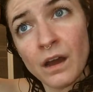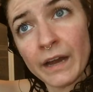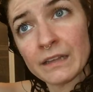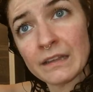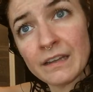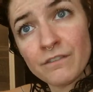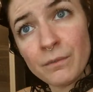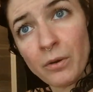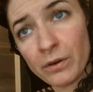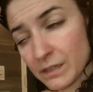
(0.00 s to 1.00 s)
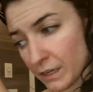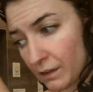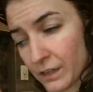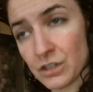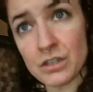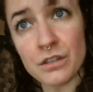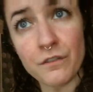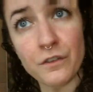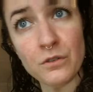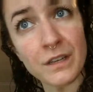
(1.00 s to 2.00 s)
I'd leave the ponytail and just
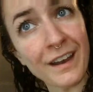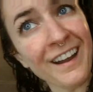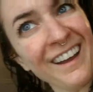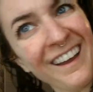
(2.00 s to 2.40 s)
diffuse it.